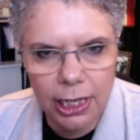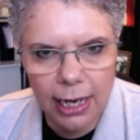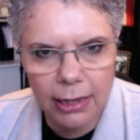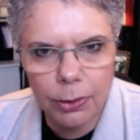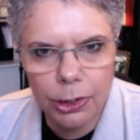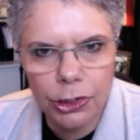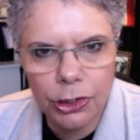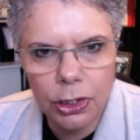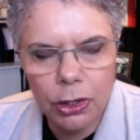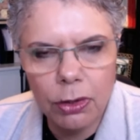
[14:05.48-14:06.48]
language
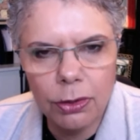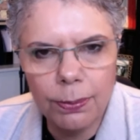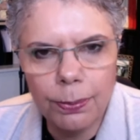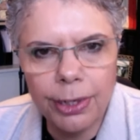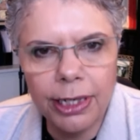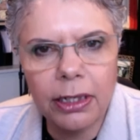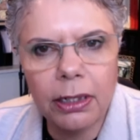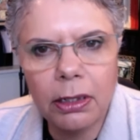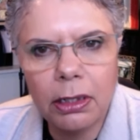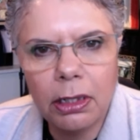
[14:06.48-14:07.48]
on the brink
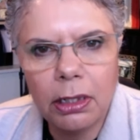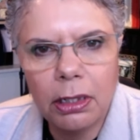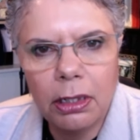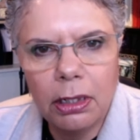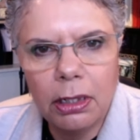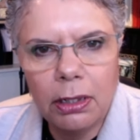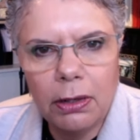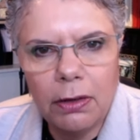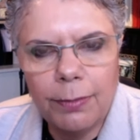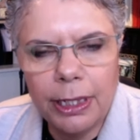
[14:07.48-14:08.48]

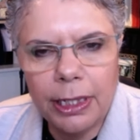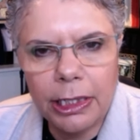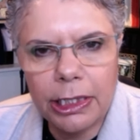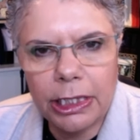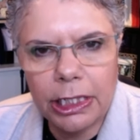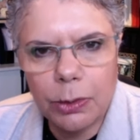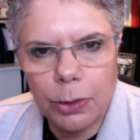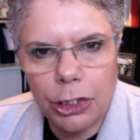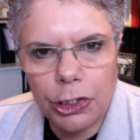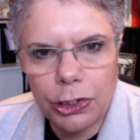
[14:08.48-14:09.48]
of being
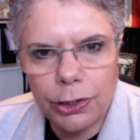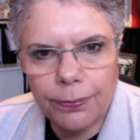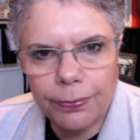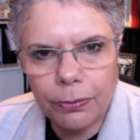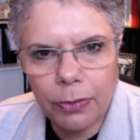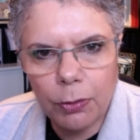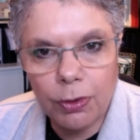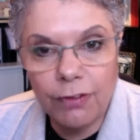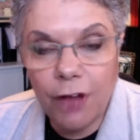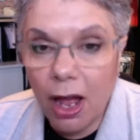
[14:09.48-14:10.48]
extinguished,
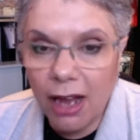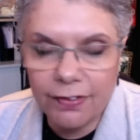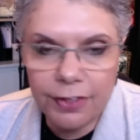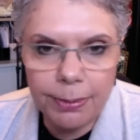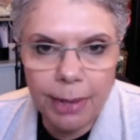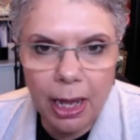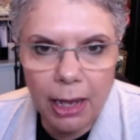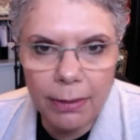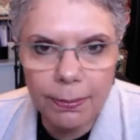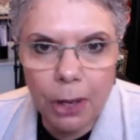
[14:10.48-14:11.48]
revived in
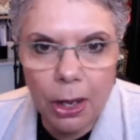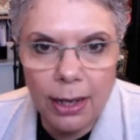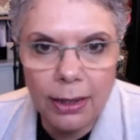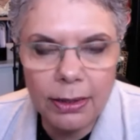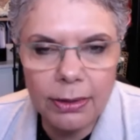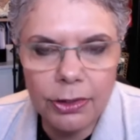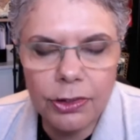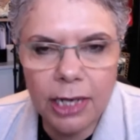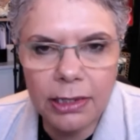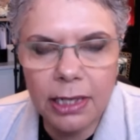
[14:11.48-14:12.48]
part by the
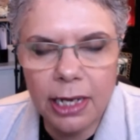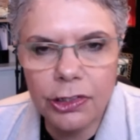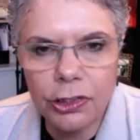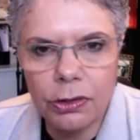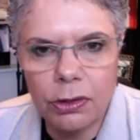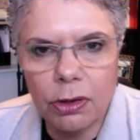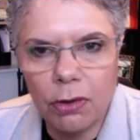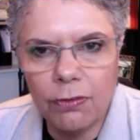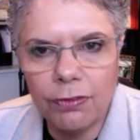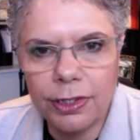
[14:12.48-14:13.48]
translation
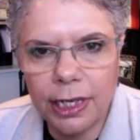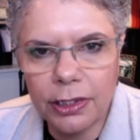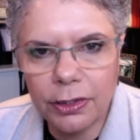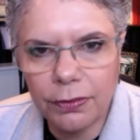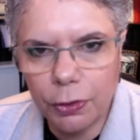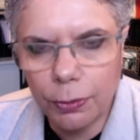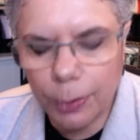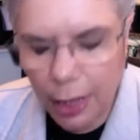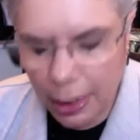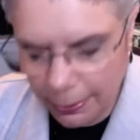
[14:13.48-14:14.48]
of the text of
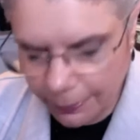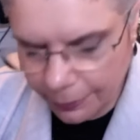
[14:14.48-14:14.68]
Umarella.